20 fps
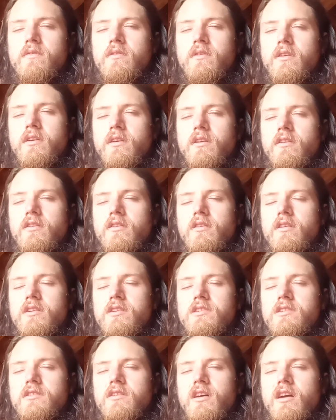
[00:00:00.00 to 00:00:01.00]
I
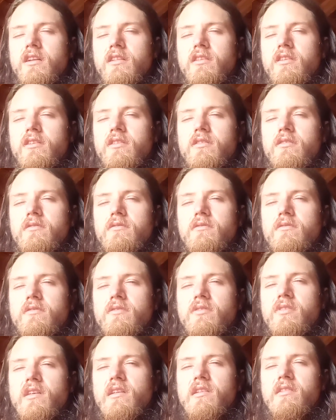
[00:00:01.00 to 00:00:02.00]
encourage you not to use
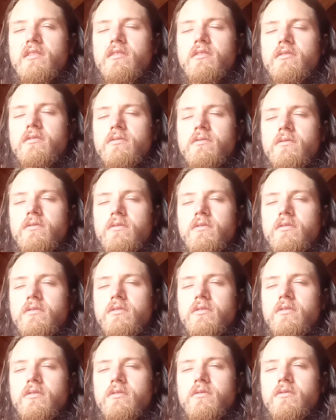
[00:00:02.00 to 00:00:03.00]
this tool
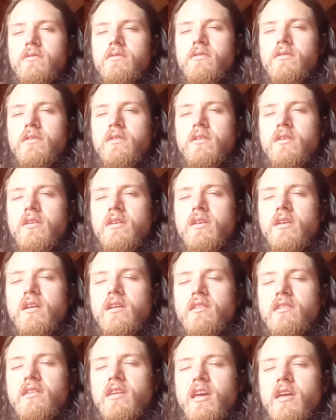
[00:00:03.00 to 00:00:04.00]
to
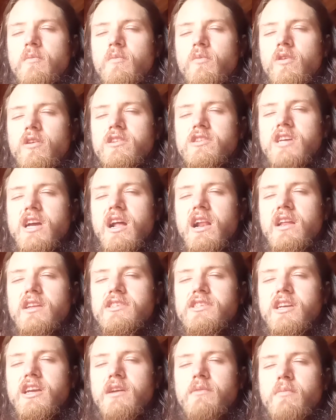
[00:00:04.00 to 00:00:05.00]
escape more
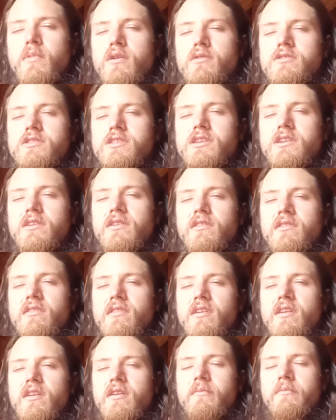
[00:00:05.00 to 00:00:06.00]
challenging emotions
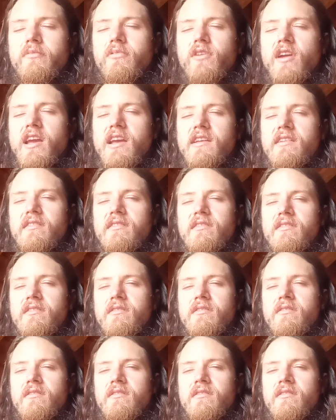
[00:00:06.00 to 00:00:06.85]
and embrace